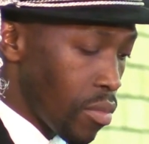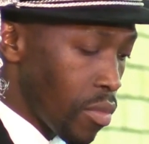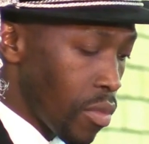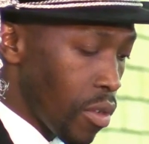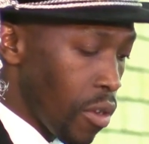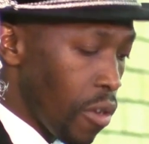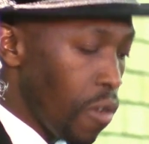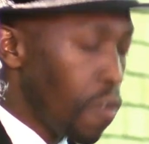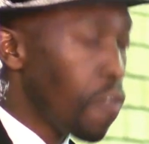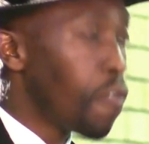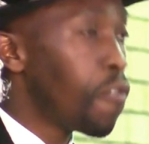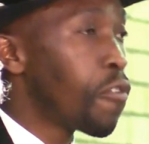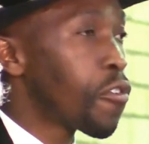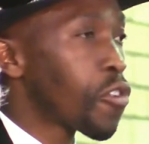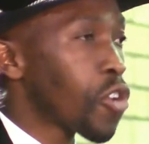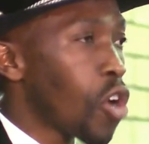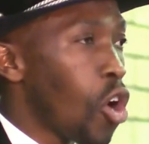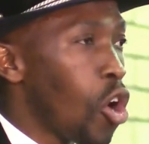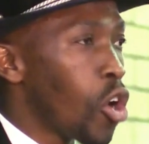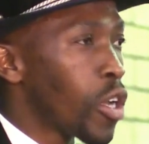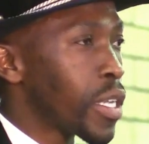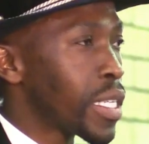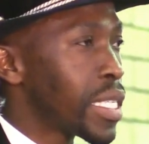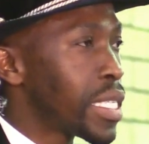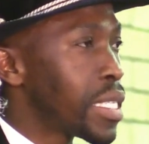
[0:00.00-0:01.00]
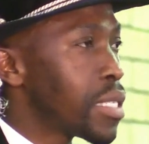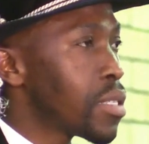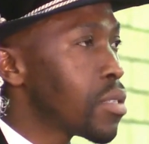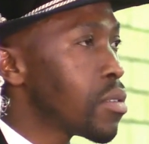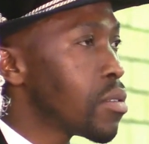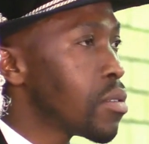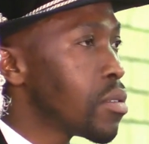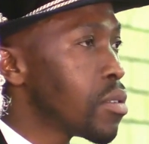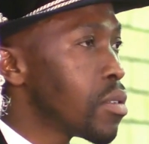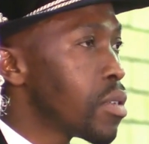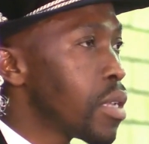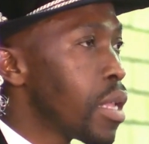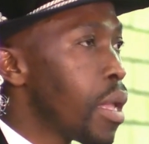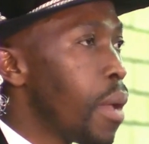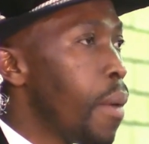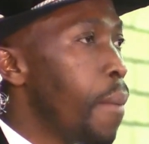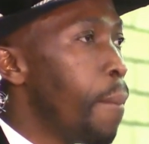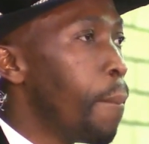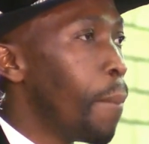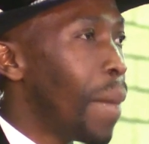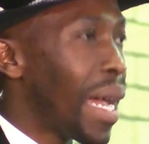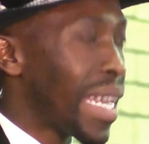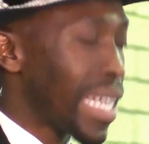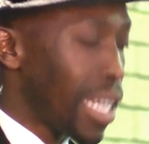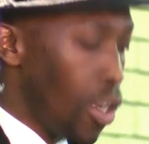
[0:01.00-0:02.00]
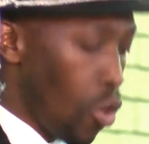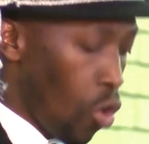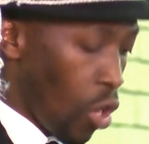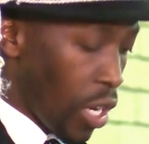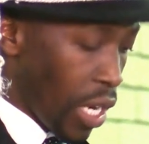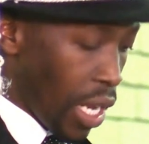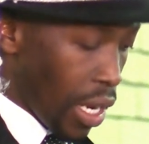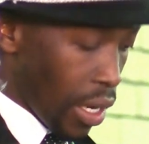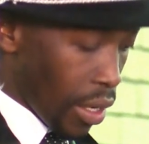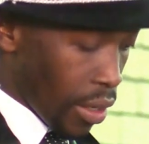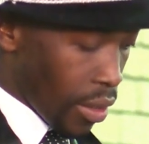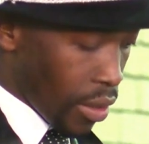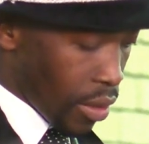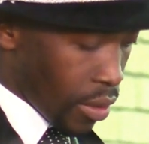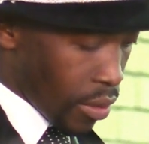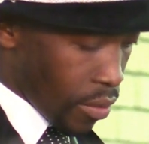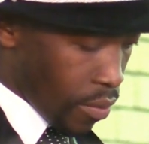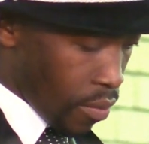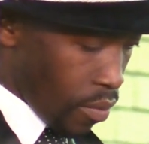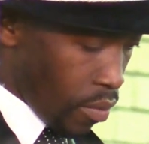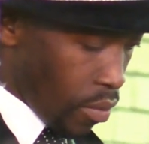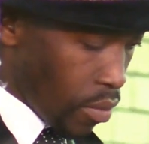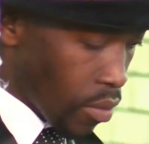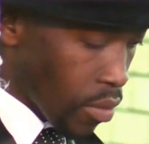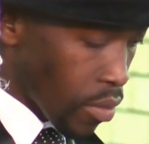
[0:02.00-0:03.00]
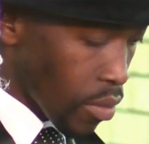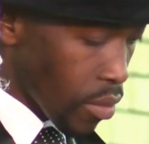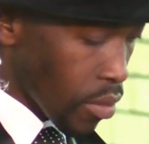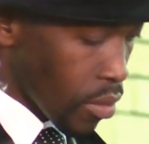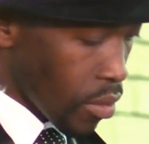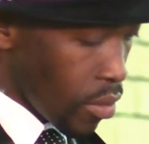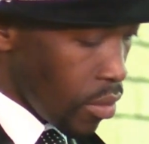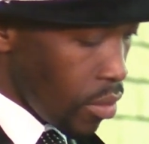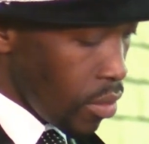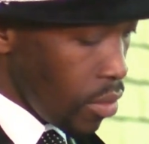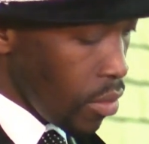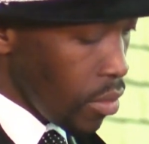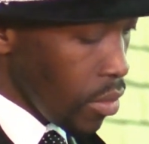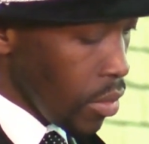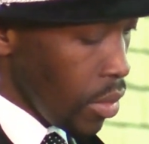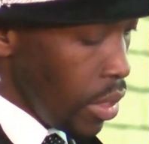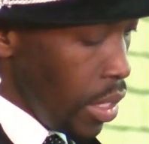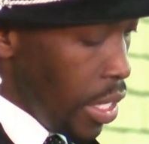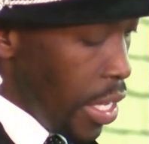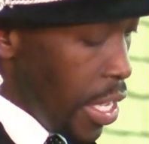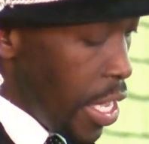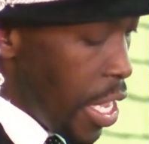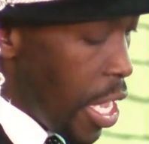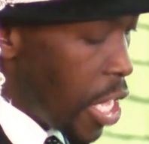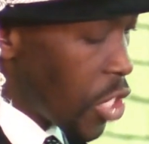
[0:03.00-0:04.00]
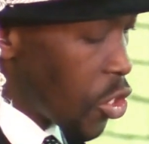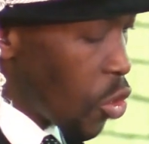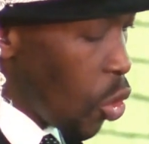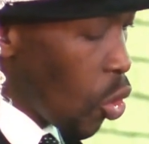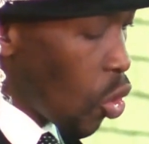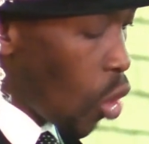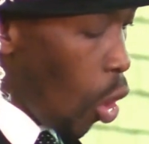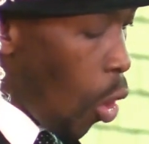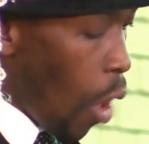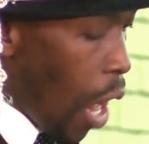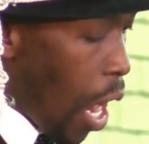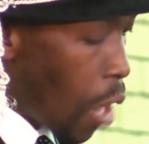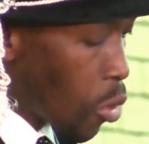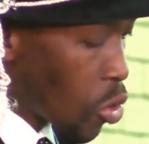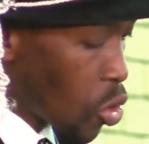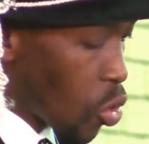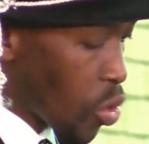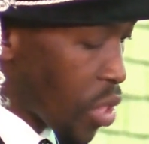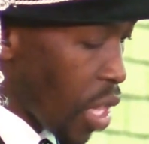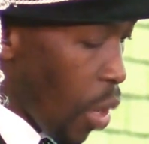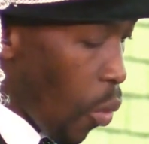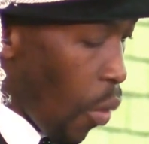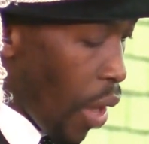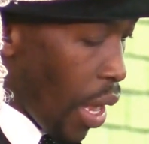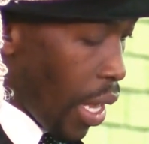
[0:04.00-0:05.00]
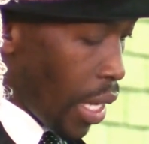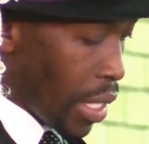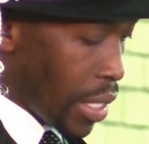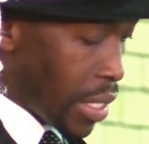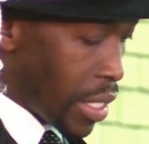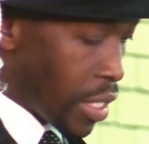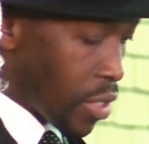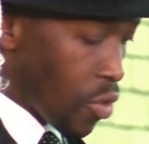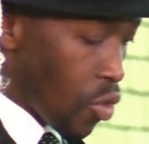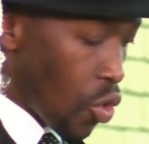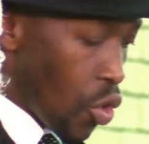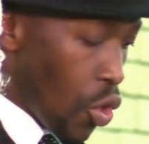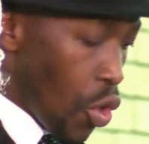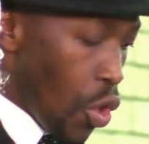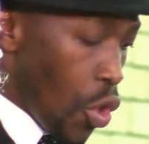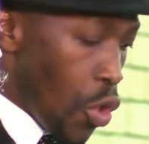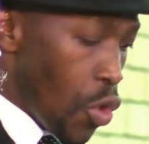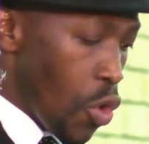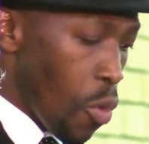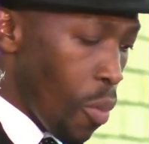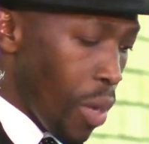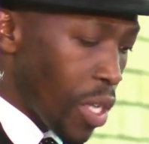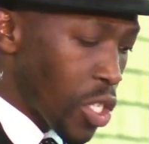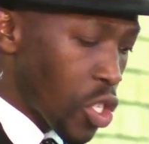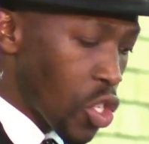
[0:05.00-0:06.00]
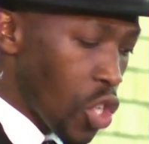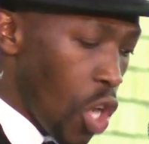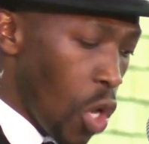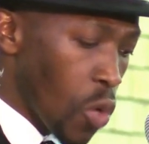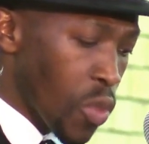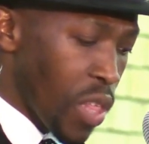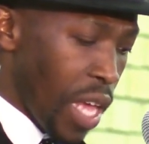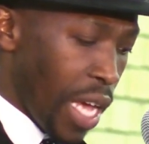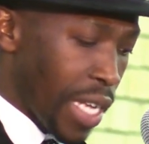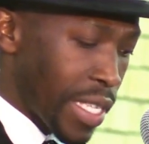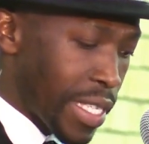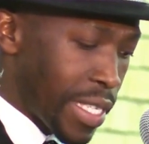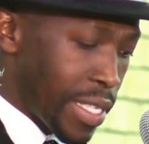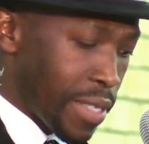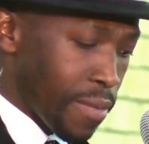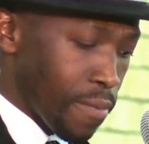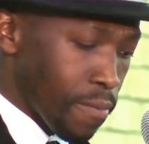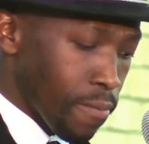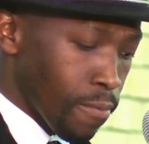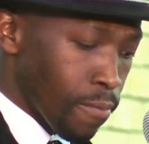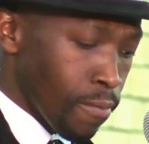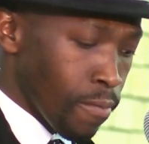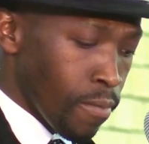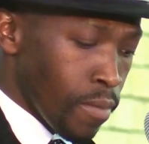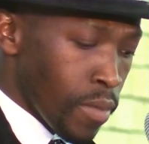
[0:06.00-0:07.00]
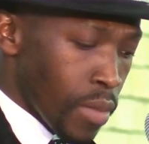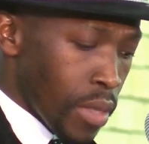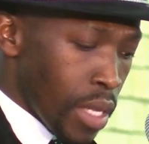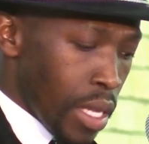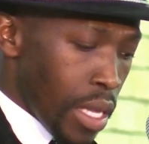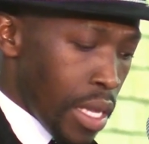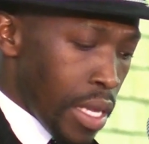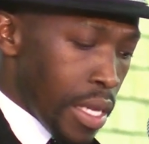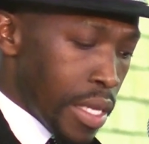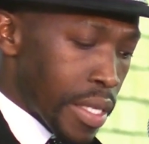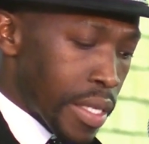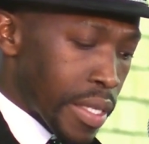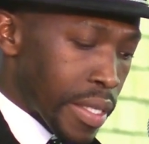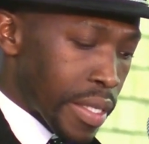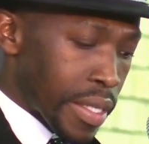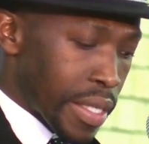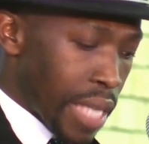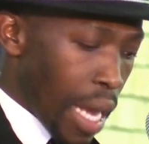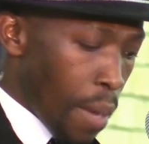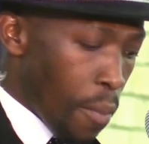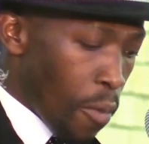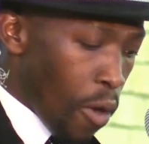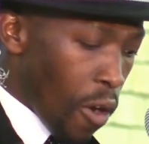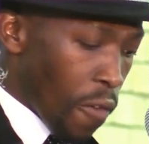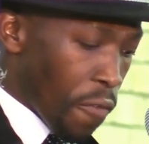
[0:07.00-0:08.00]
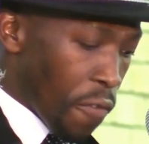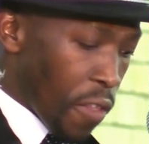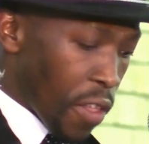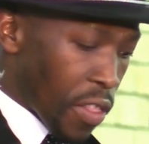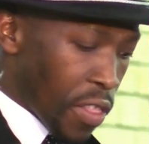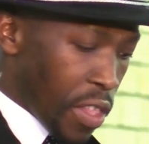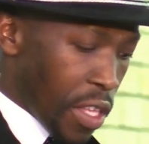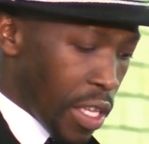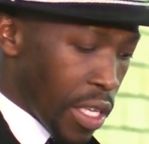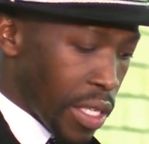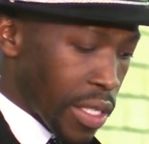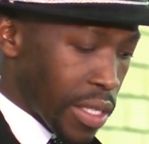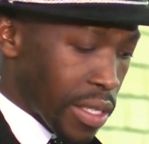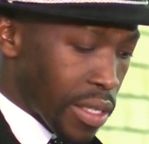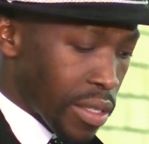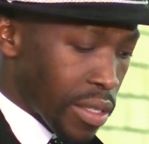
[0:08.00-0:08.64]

fraud, money laundering. As you go out to the world, you must know that some of the things